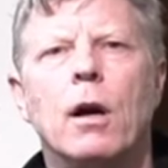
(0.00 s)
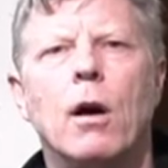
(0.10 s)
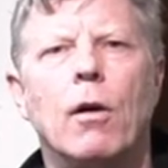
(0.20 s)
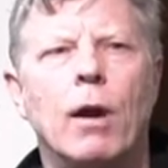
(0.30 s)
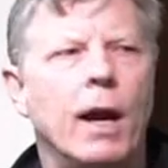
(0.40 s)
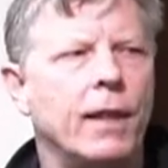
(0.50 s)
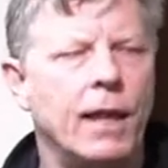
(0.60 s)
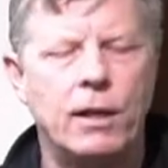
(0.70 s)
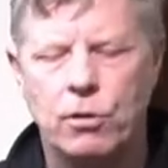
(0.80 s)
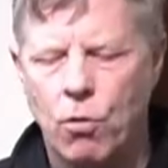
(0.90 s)
Alright,
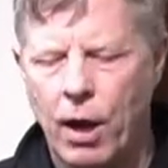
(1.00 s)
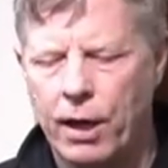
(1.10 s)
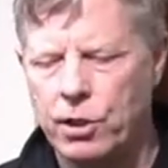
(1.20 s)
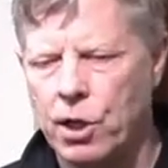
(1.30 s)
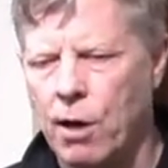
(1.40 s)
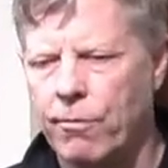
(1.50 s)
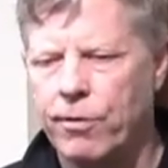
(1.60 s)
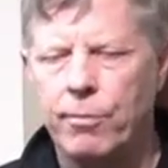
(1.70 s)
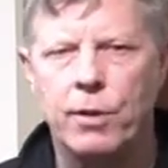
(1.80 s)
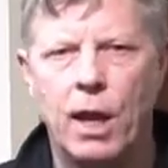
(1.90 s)
that's quite a jump
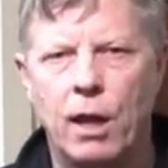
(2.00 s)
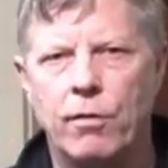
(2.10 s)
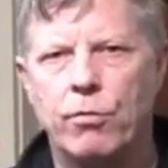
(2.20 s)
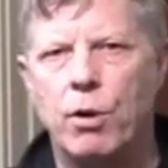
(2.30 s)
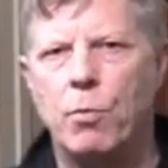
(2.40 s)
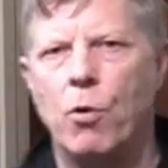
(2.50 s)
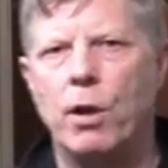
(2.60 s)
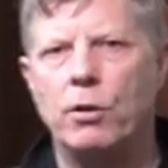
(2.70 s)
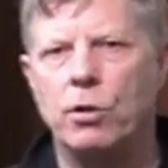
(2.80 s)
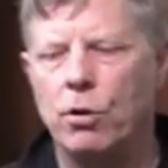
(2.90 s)
from negative
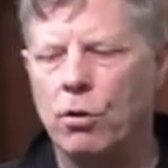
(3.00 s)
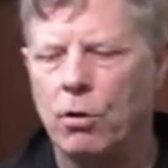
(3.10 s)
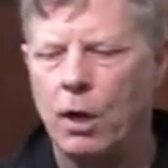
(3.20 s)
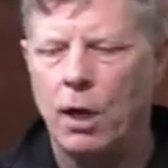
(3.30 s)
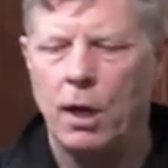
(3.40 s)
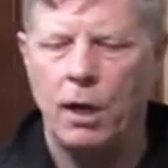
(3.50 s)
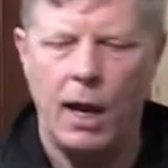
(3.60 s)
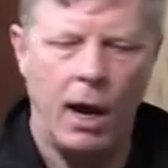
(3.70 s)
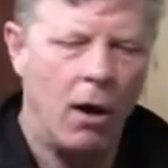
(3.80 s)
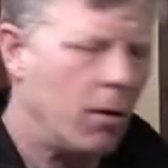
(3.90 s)
3.2.
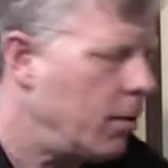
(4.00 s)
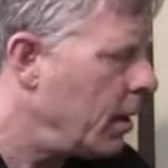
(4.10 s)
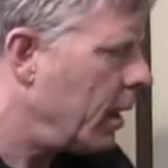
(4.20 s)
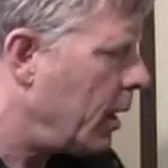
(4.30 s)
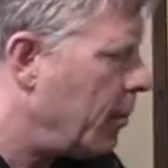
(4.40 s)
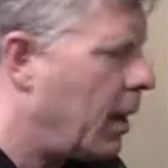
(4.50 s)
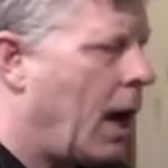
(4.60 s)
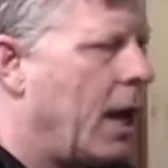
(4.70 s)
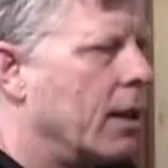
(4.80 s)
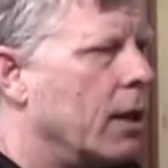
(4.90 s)
Now,
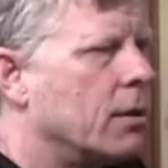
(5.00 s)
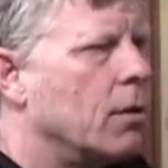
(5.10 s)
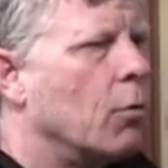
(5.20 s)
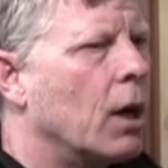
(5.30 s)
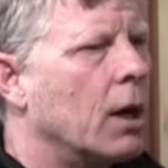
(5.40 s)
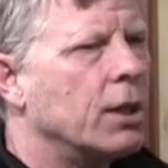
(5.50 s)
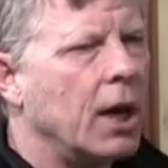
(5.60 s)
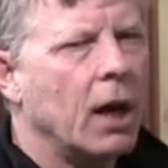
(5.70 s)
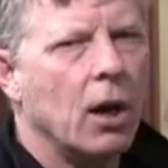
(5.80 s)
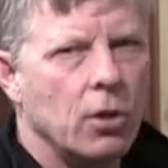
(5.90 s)
behind this, we're going to
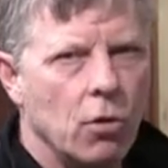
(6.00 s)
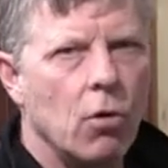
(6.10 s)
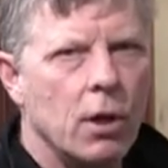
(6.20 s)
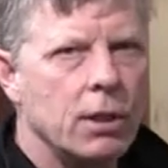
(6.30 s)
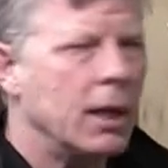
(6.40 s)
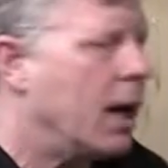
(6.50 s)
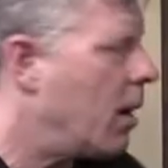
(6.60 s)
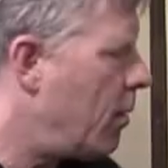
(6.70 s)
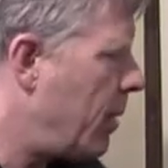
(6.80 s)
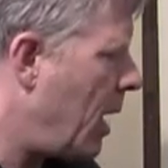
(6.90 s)
check our doors
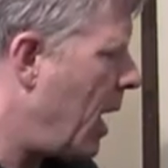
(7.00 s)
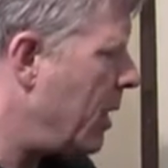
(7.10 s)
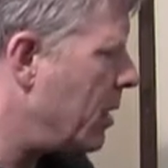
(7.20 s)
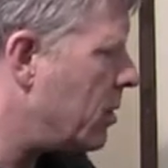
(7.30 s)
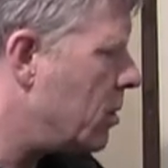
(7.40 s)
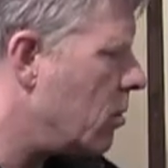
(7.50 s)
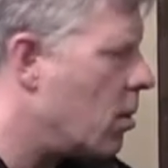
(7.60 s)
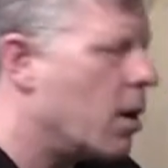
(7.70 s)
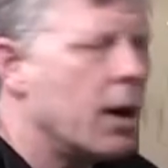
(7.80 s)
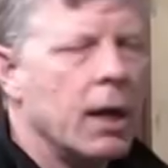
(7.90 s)
now. Behind this
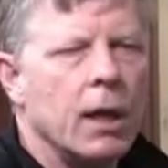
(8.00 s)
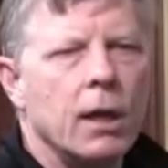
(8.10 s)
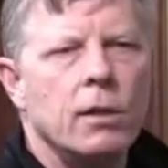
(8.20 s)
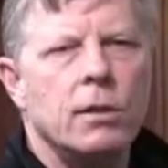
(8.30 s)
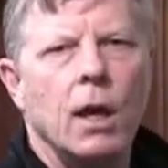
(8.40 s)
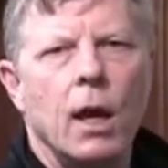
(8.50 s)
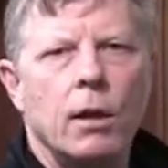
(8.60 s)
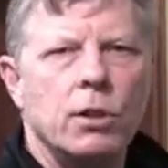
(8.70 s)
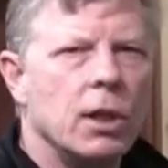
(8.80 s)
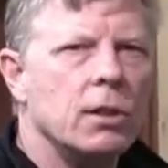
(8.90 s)
door is
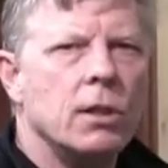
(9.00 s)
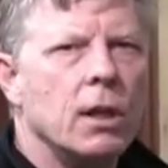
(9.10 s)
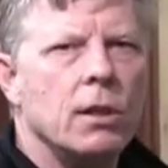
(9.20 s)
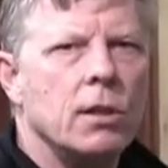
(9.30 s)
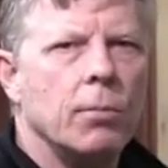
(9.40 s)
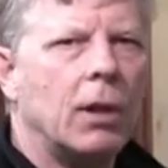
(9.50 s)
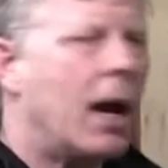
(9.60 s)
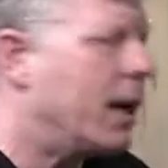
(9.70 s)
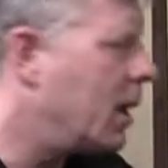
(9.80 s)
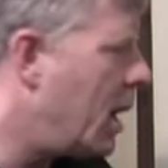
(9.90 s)
just a
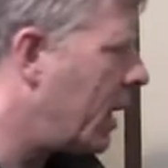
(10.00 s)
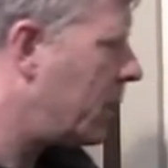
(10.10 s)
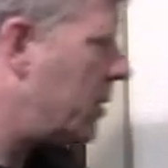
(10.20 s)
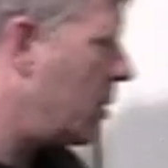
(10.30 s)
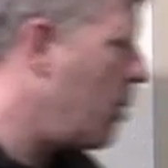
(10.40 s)
supply duct, so